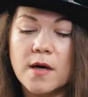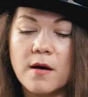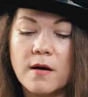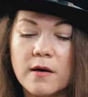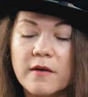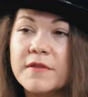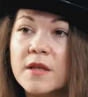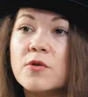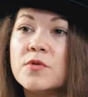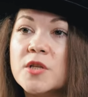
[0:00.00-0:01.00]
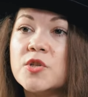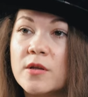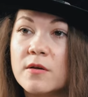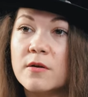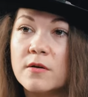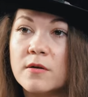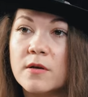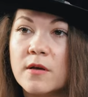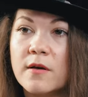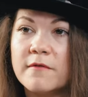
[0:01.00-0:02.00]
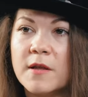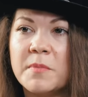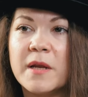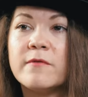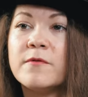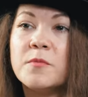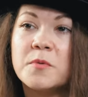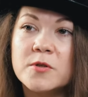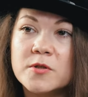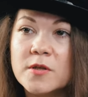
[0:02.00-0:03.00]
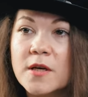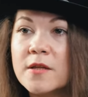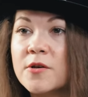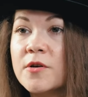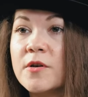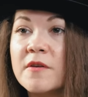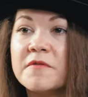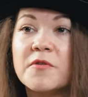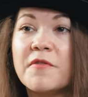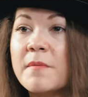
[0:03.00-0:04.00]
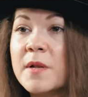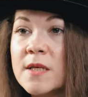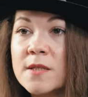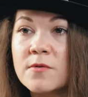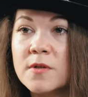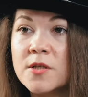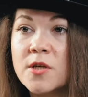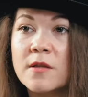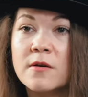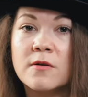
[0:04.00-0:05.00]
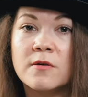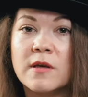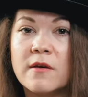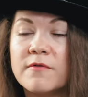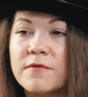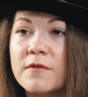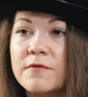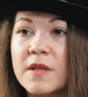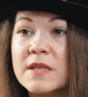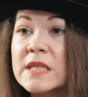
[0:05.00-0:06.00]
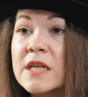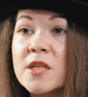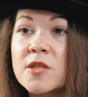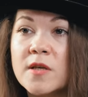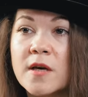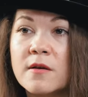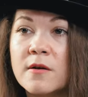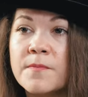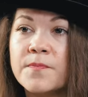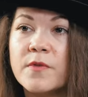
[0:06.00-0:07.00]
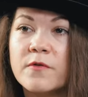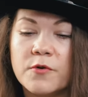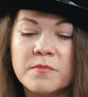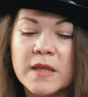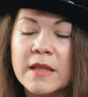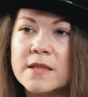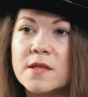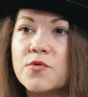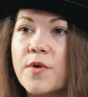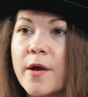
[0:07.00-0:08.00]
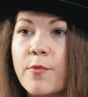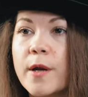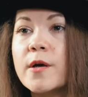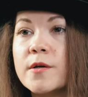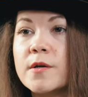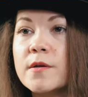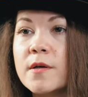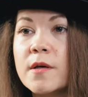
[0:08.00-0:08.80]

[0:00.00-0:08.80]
uh, if they know each other, they played football together, if their families know each other, if, if they studied together for me that's a track record